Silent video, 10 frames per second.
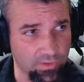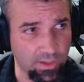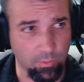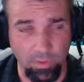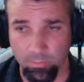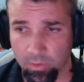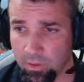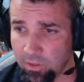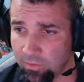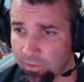Now remember,
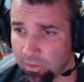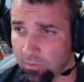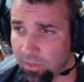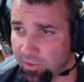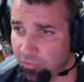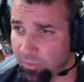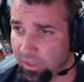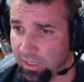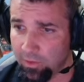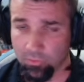the
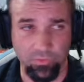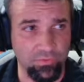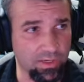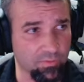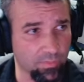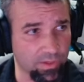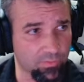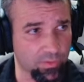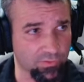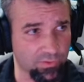electromechanical state of my
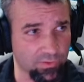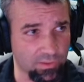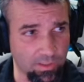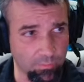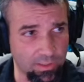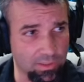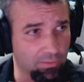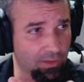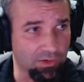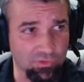switches can be
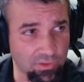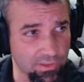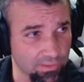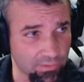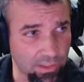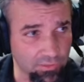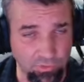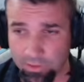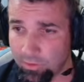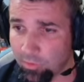logically
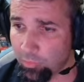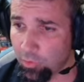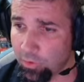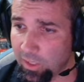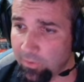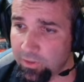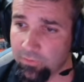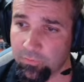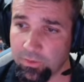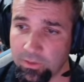instantiated in the program in
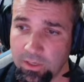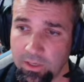different